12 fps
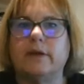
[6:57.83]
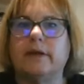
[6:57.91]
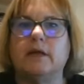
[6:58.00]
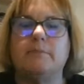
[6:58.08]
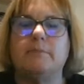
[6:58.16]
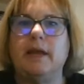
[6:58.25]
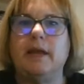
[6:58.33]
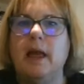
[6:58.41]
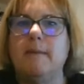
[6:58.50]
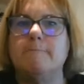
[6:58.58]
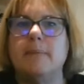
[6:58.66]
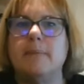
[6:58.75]
It could be
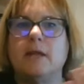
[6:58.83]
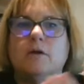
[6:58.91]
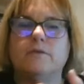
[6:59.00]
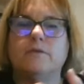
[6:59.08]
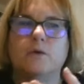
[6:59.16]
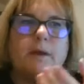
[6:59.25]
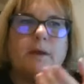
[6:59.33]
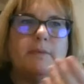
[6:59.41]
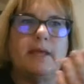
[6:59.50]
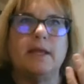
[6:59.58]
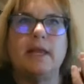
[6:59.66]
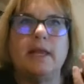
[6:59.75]
men over
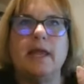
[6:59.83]
women.